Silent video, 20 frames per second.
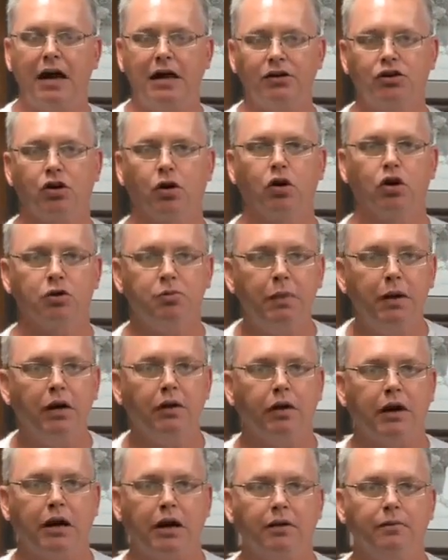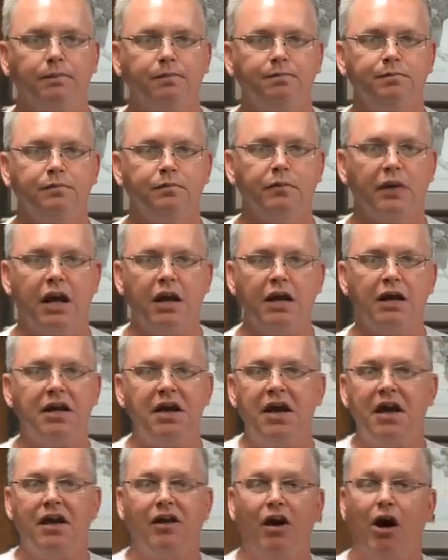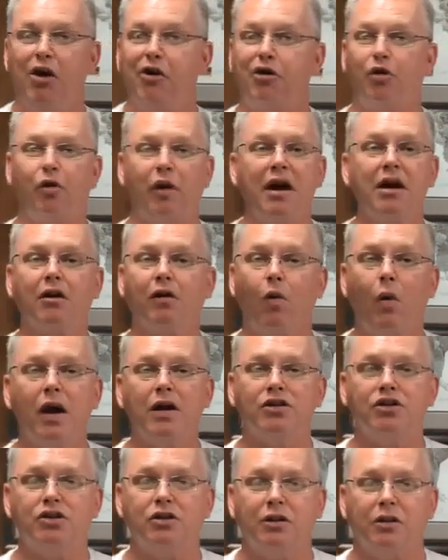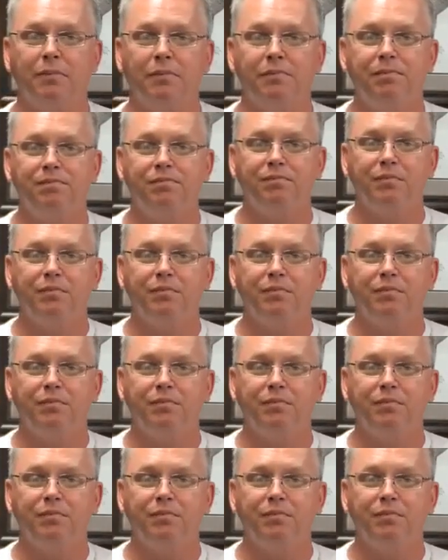a church building? And again, a great question.